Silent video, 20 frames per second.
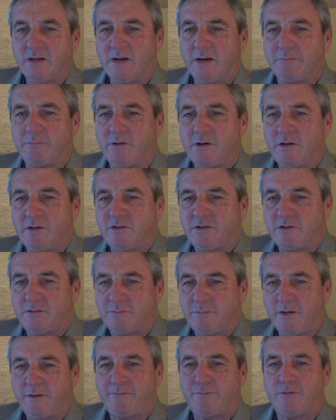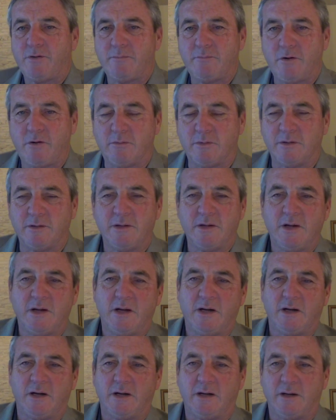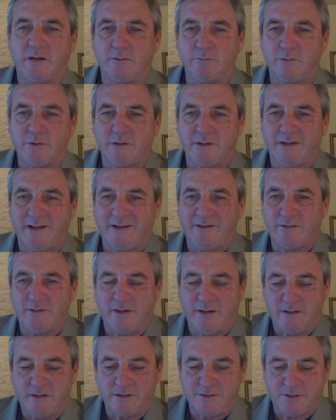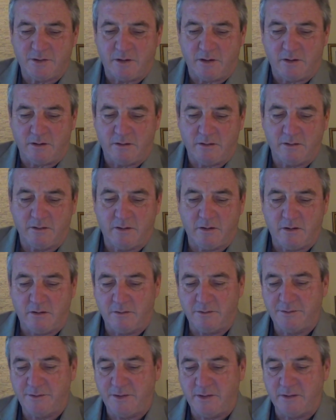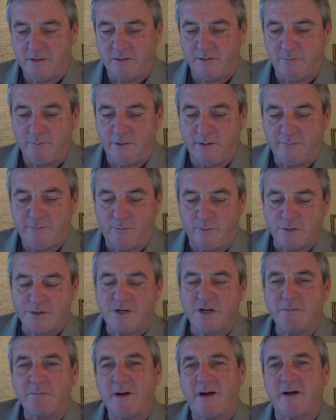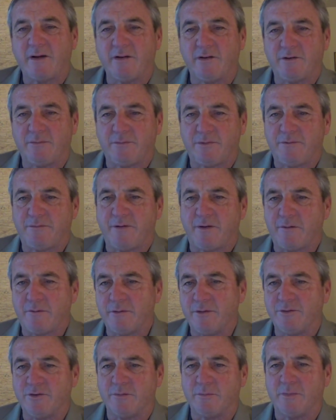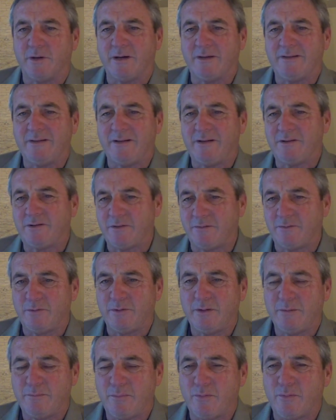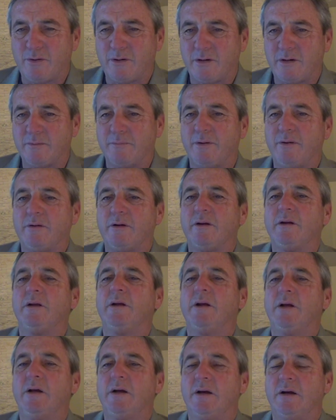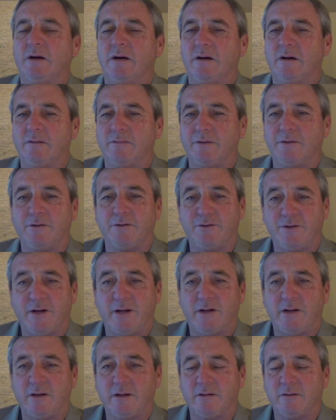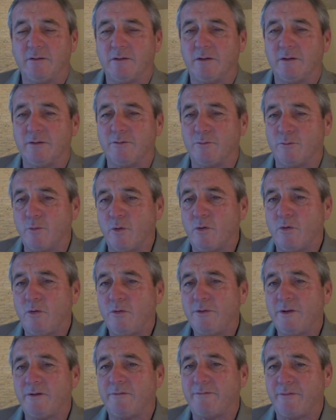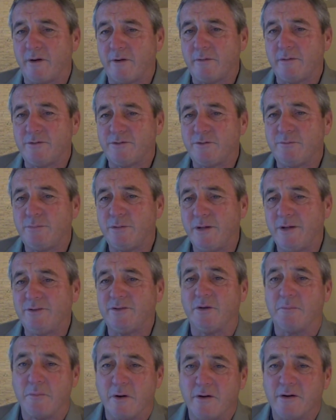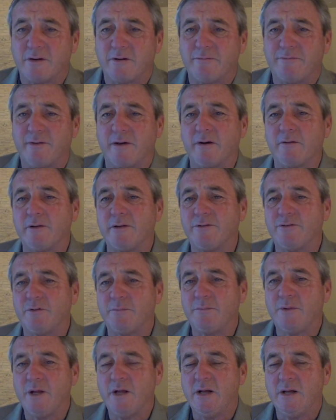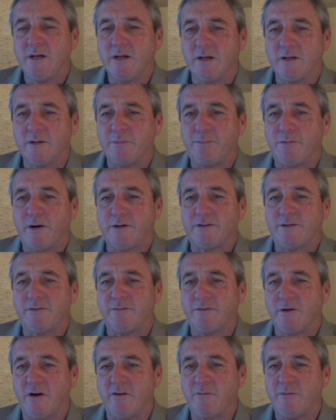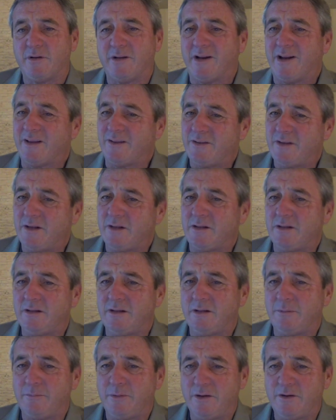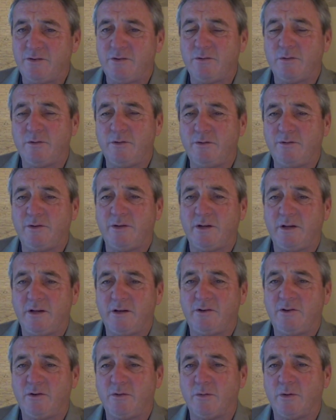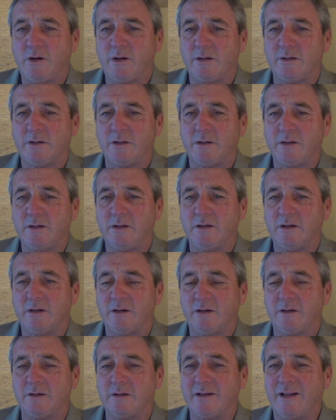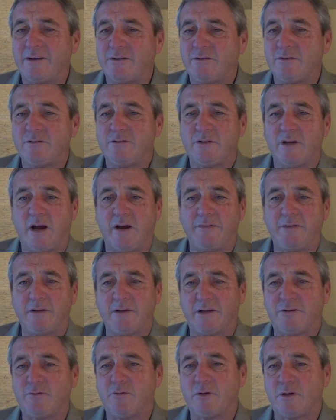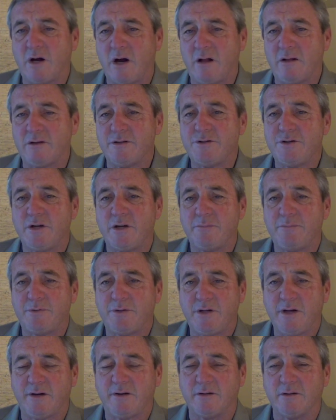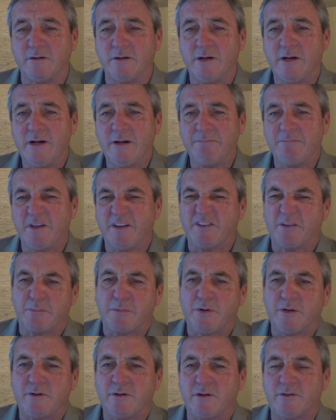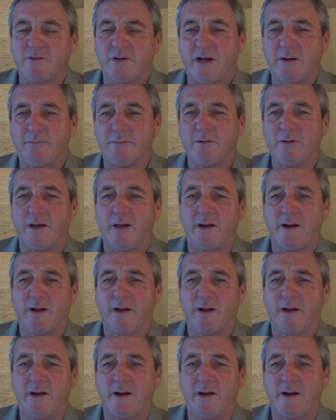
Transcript: I'm going to speak for a moment on what Daniel Elazar called the reinforcing mechanisms of federalism. I think it's a really important component of understanding the role that federalism plays, American federalism, in the process of government. And I think the issue, using the issue on elections and the Electoral College in particular, is a pretty good example.